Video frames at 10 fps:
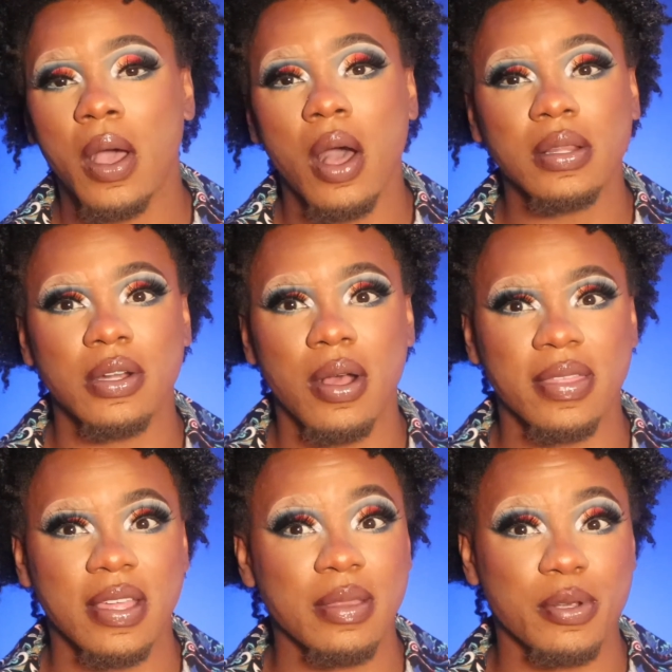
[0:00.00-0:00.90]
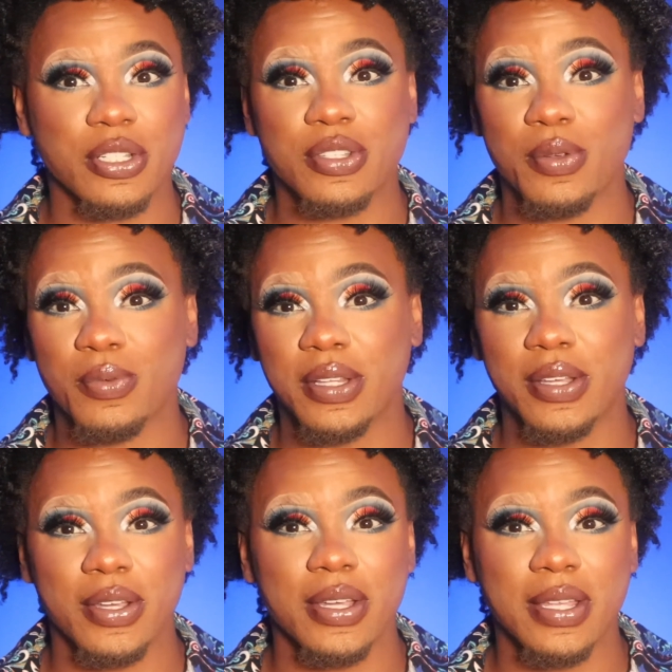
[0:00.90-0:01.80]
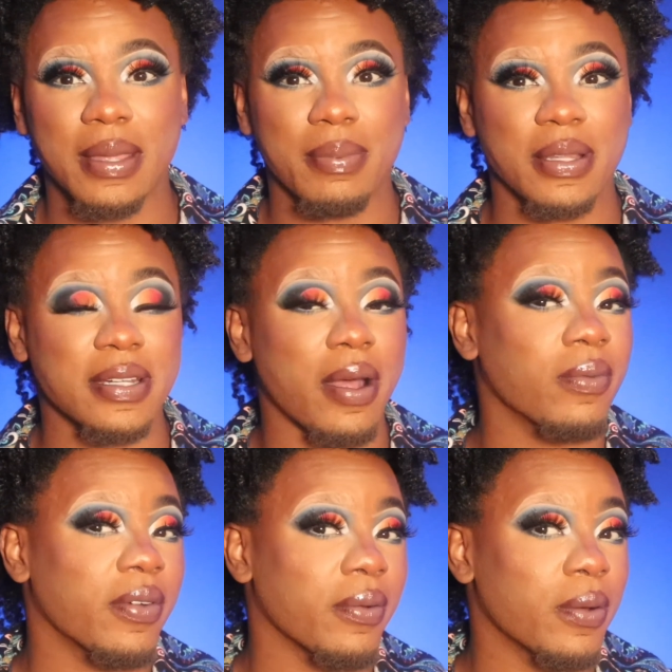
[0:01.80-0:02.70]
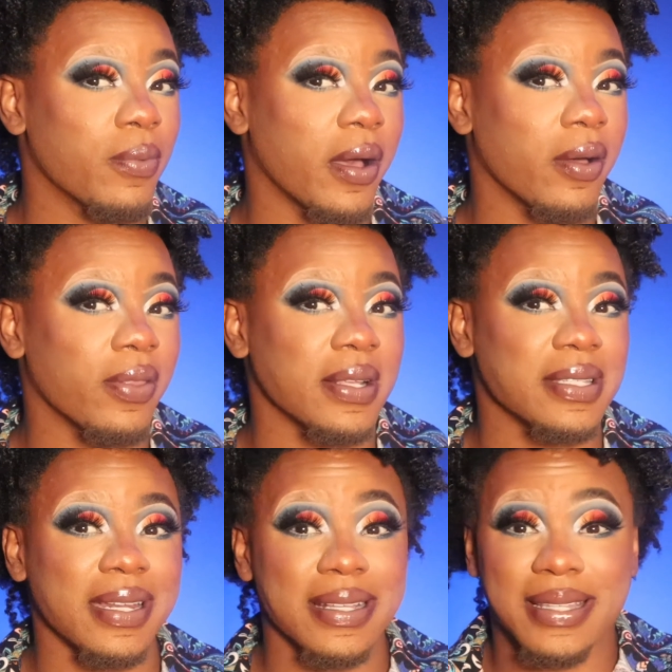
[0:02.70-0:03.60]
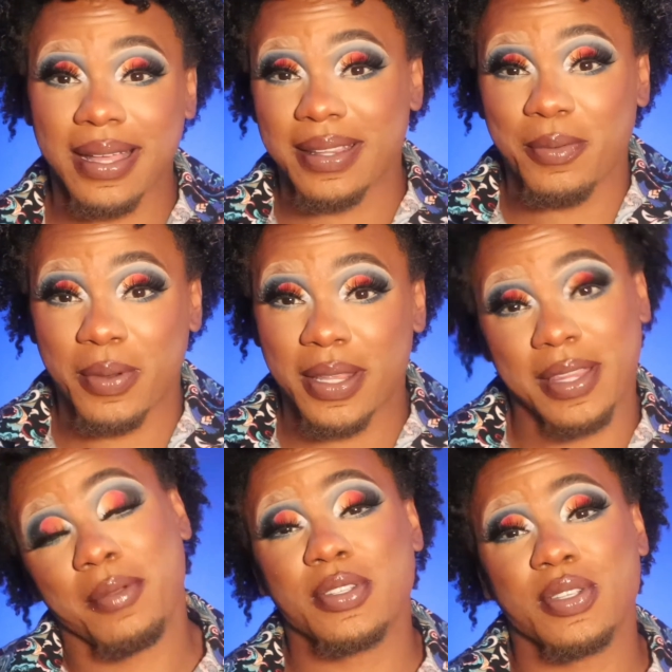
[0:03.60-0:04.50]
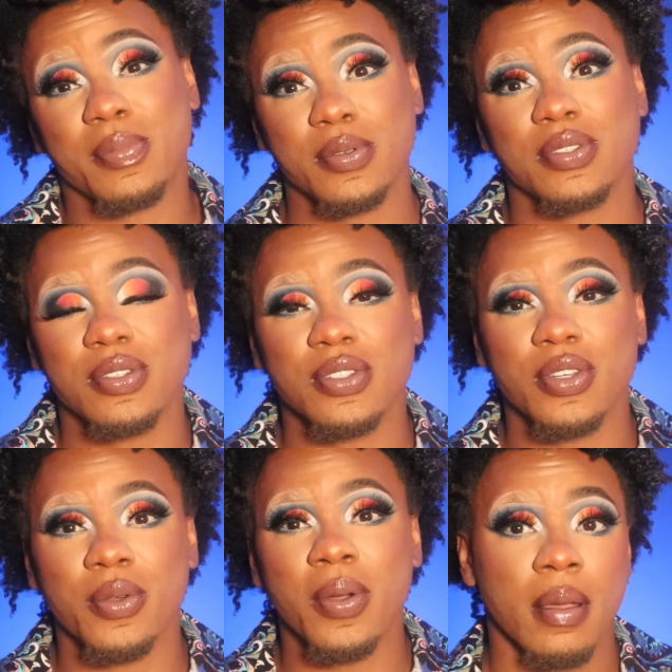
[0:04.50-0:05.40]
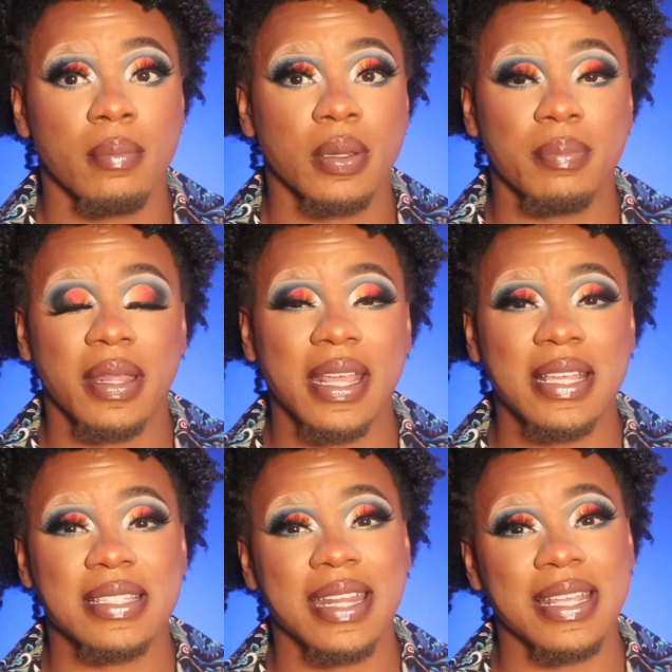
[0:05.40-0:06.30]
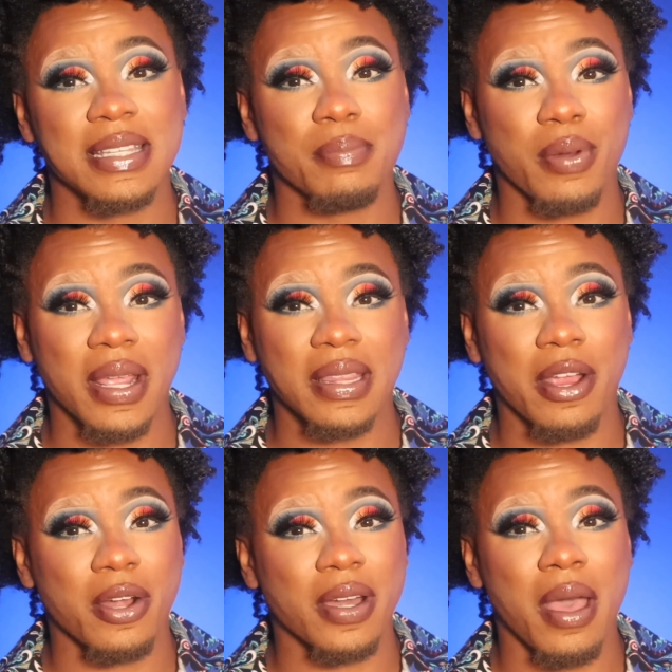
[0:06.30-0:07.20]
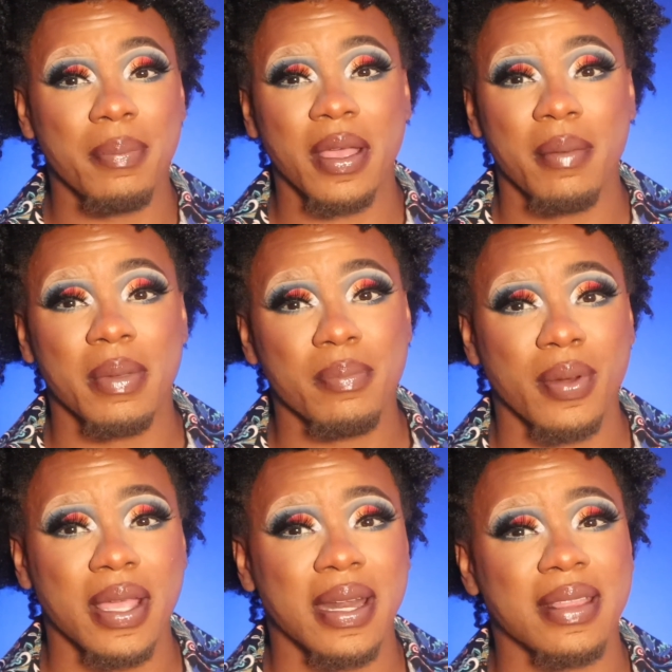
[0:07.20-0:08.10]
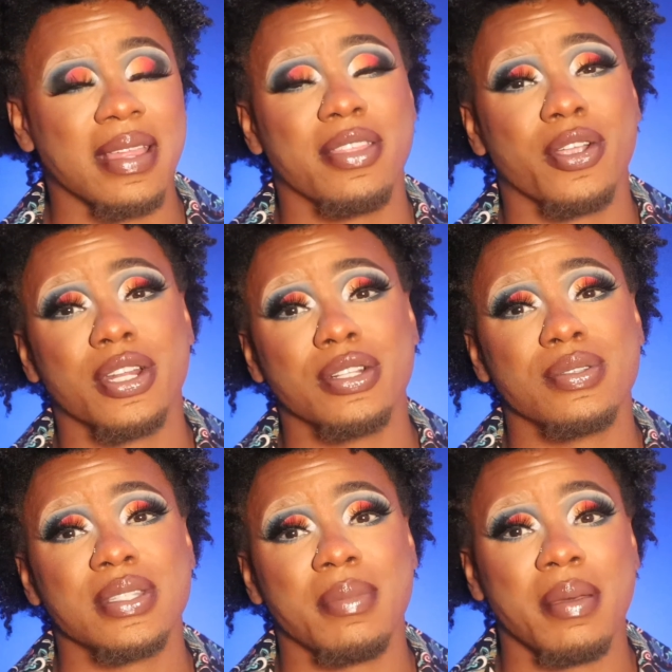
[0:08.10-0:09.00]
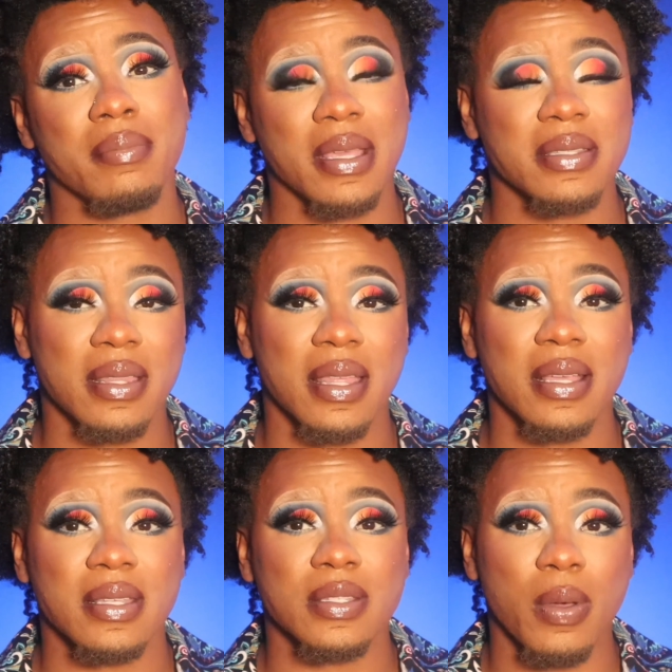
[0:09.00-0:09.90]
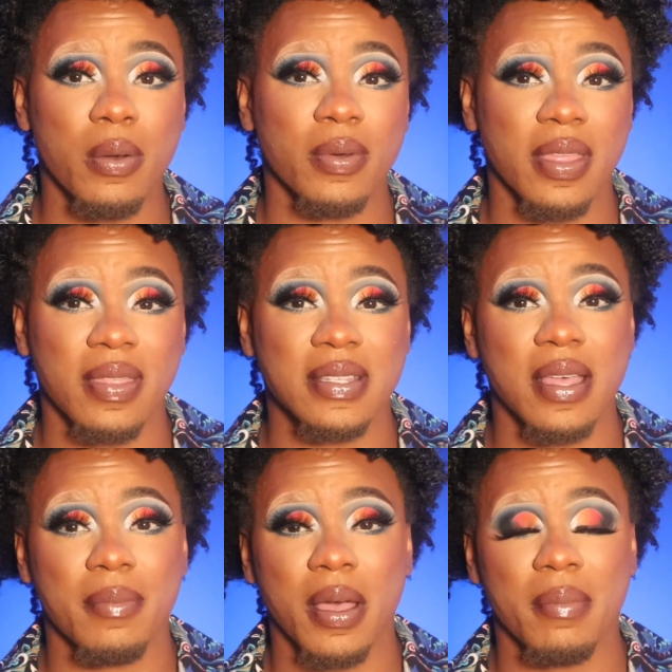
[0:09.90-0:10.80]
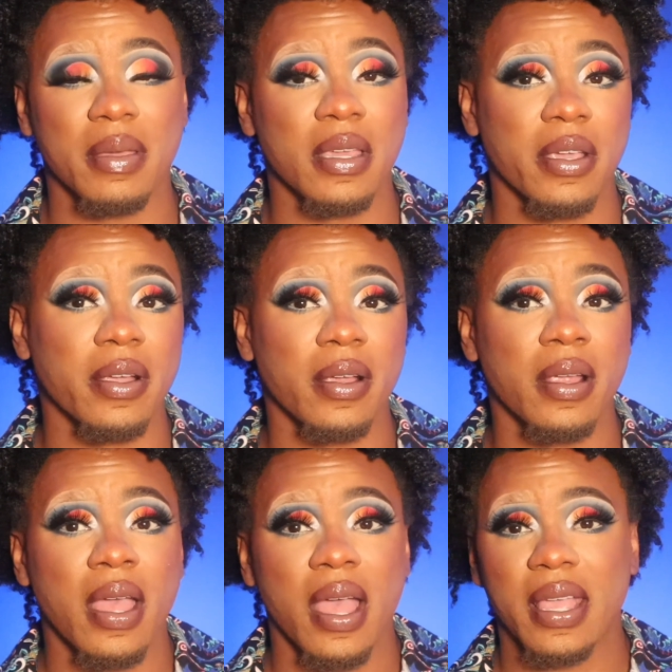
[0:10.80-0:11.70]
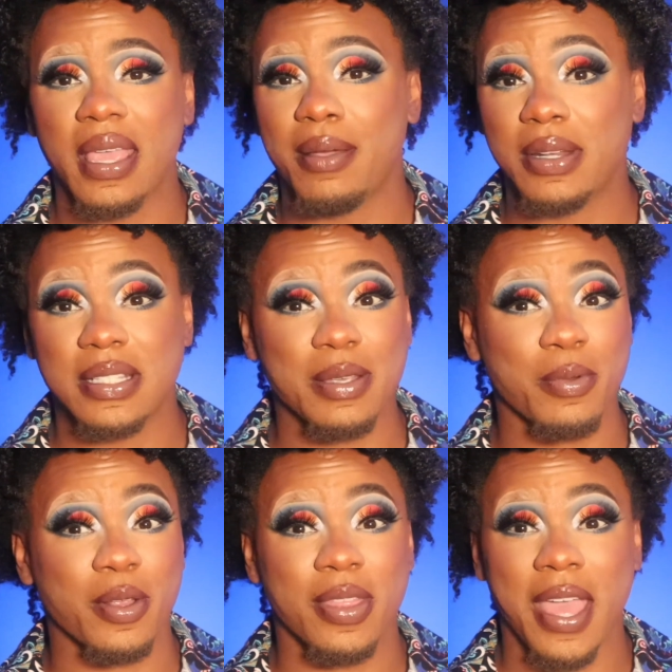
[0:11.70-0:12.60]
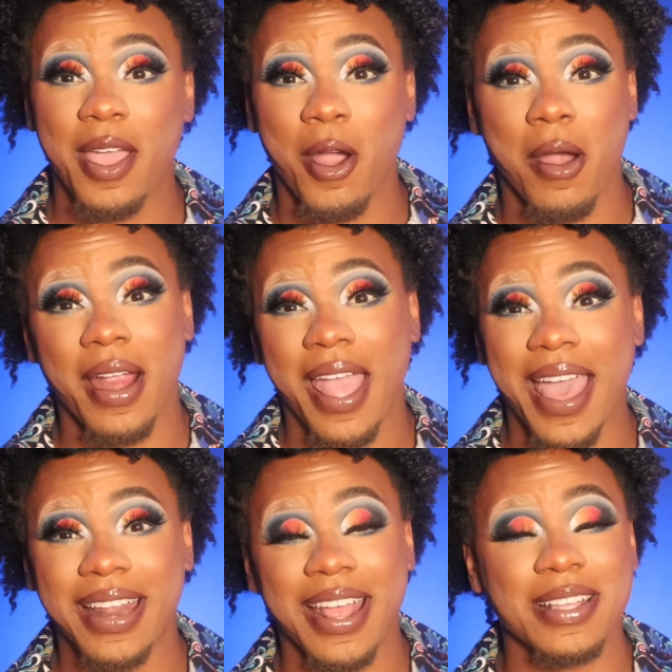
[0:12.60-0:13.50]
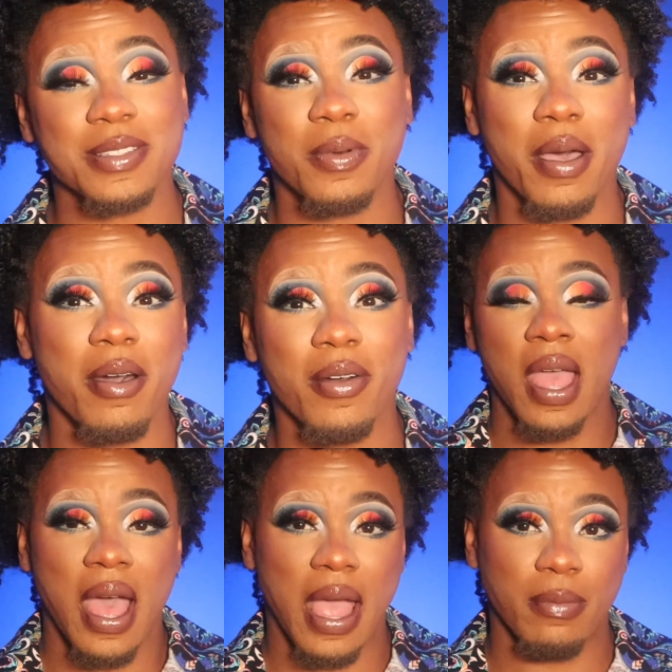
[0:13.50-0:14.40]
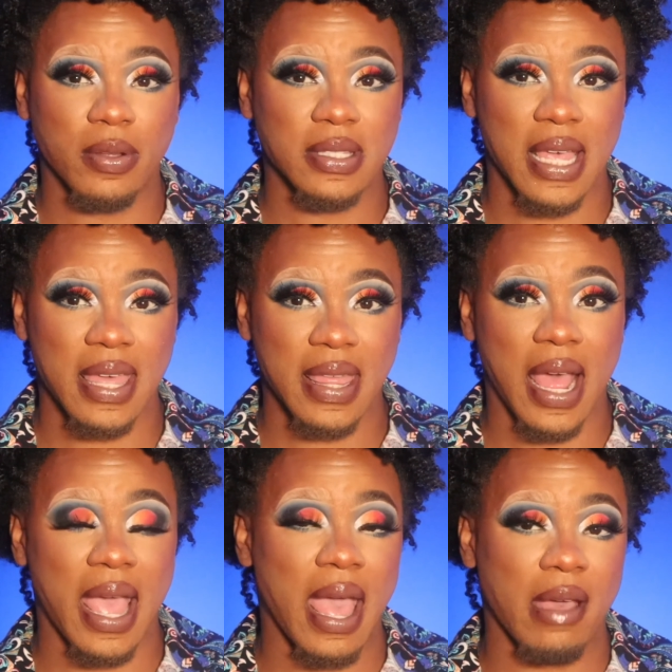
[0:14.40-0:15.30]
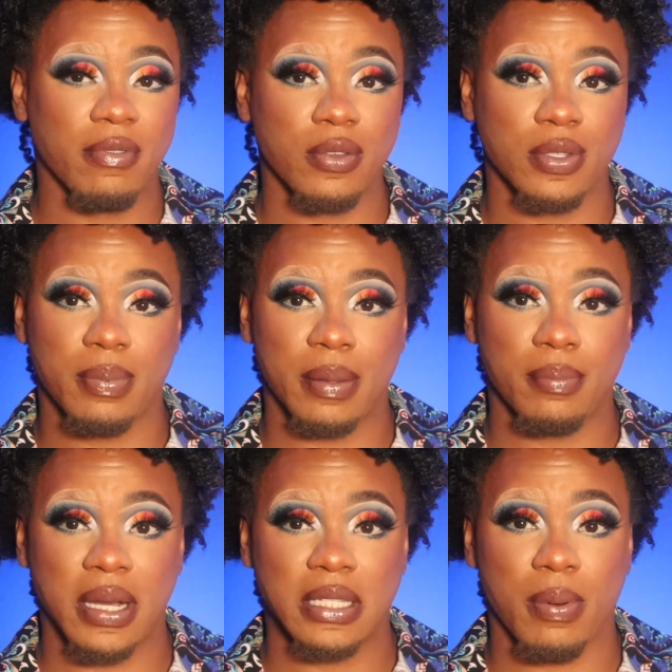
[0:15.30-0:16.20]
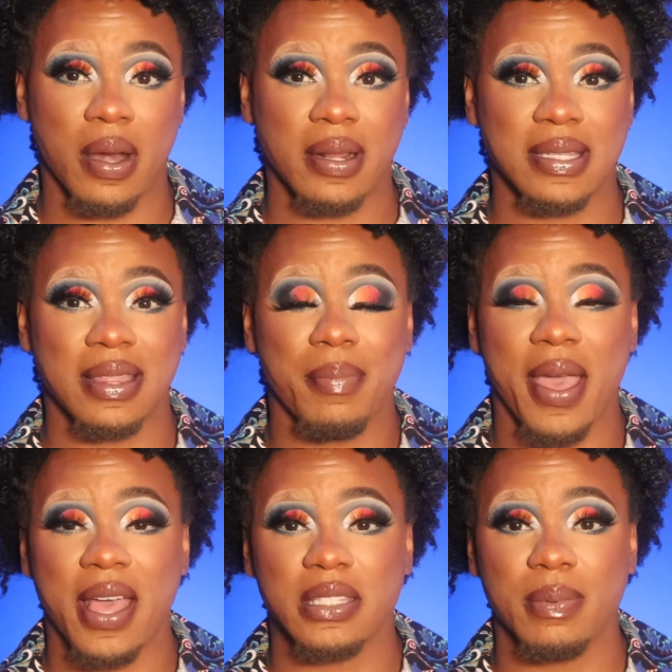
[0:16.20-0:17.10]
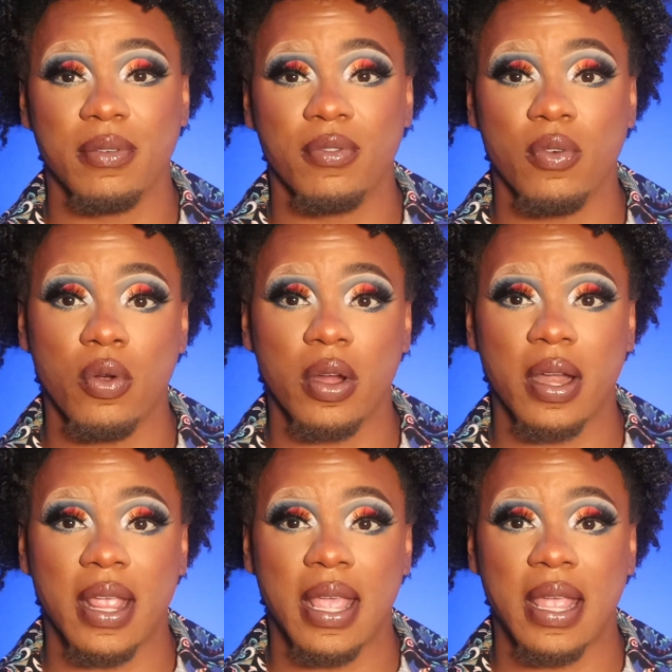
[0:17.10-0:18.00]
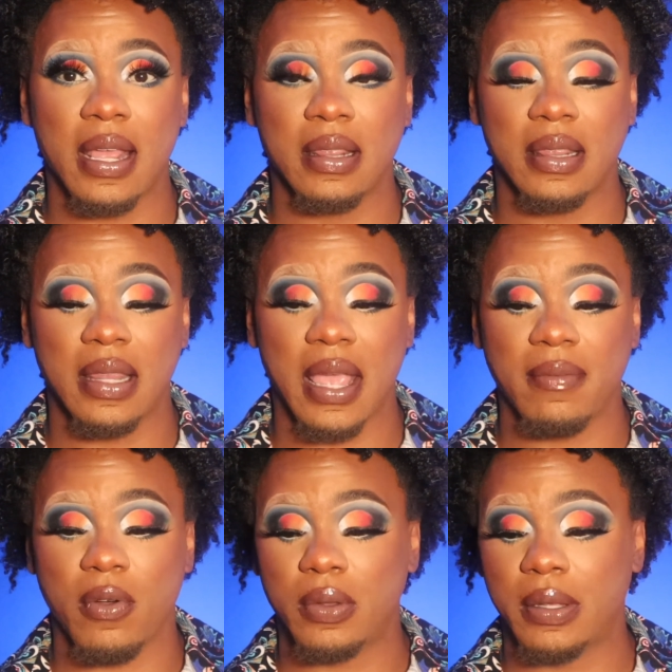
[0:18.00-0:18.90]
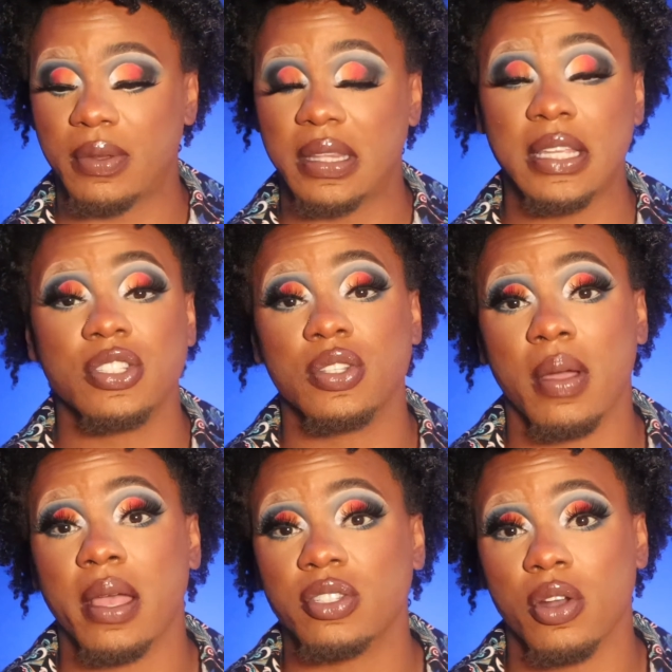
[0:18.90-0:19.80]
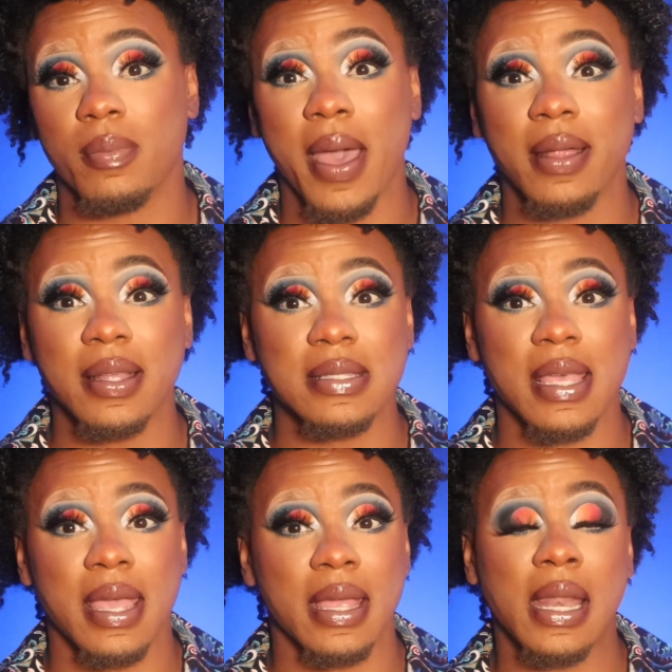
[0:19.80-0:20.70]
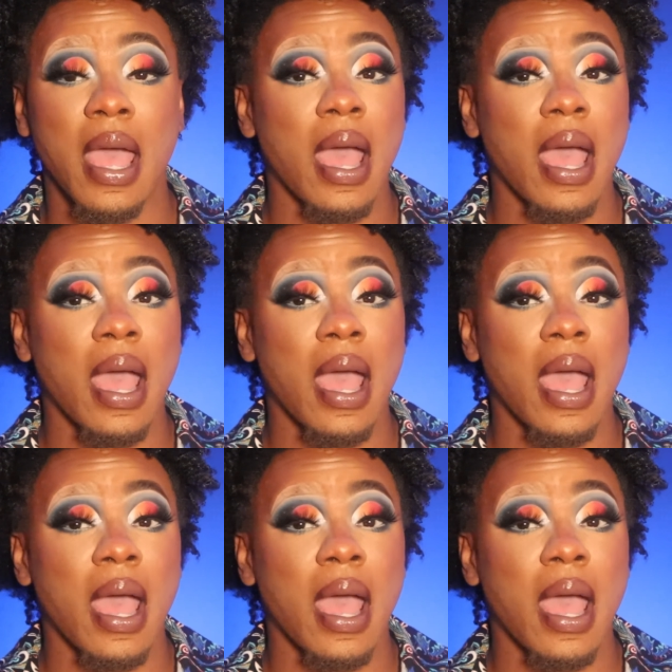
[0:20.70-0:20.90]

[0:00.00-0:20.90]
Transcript: All in all, I think the brushes are really good. They blended out very well. They did exactly what they were supposed to do. Blend Bunny is an indie brand. They are an up-and-coming brand. I think they're going to do some amazing things as well within this upcoming year. I can't wait to see where they are at as well. I will say that I have used Blend Bunny's products in the past before, and they've only released 2 eyeshadow palettes, and